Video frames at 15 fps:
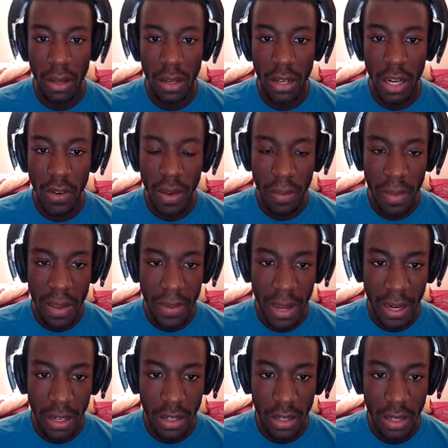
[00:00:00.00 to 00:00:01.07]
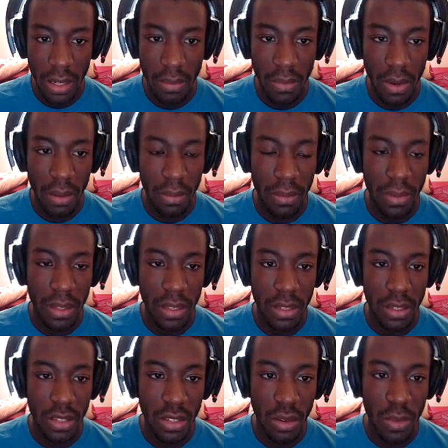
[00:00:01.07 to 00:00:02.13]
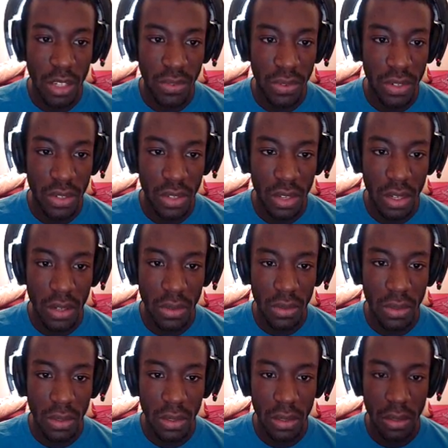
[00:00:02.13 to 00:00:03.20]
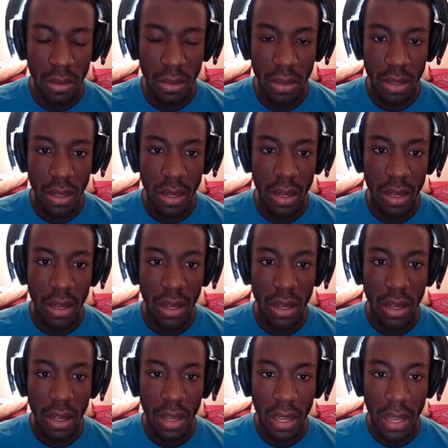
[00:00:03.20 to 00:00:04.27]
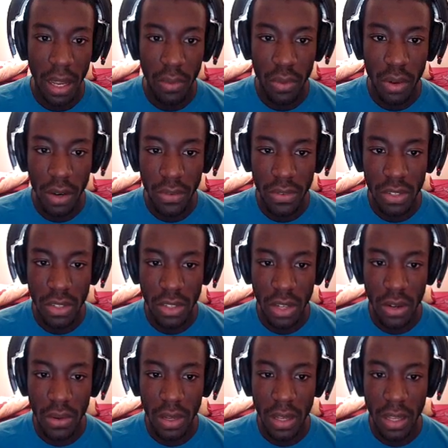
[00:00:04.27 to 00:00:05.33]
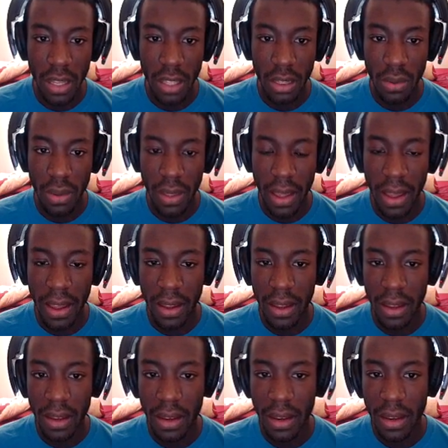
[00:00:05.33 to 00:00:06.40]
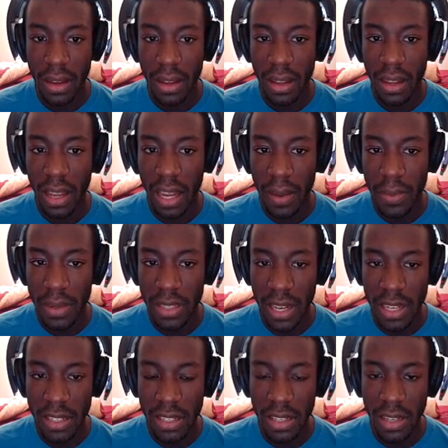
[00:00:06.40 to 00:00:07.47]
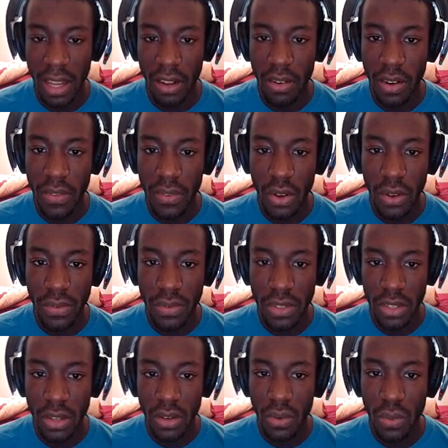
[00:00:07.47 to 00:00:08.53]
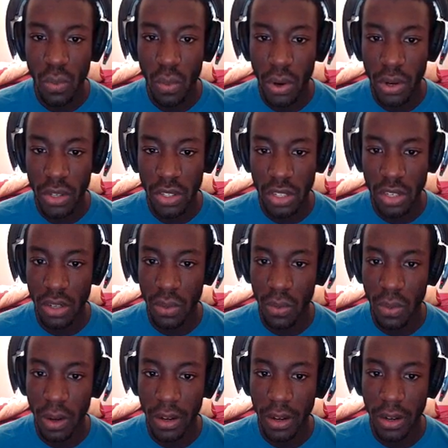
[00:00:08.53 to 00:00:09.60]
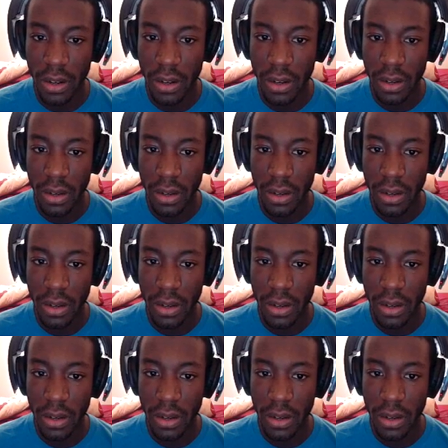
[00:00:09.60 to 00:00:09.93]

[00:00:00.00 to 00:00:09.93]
You know what? Maybe I can... Well, so much for stone. I wonder if stone could get through that. I'm gonna test it. I don't even know if stone works underwater.